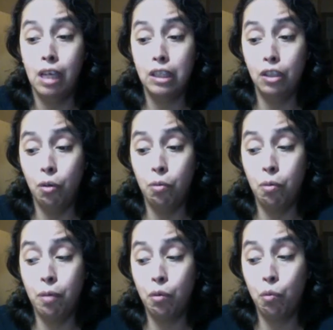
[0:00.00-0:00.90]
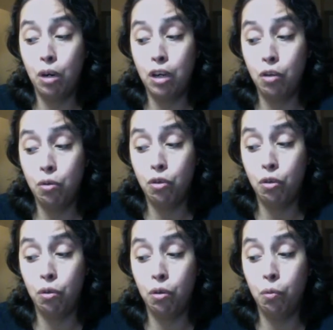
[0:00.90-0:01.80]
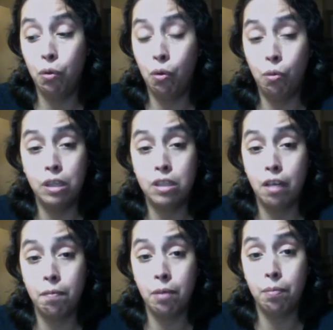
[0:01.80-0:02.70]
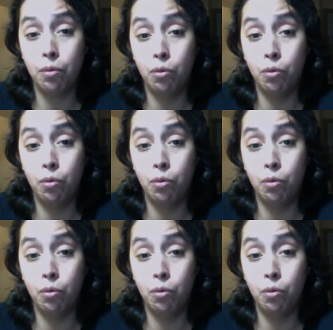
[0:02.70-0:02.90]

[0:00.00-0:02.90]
no matter what you do, you will always have people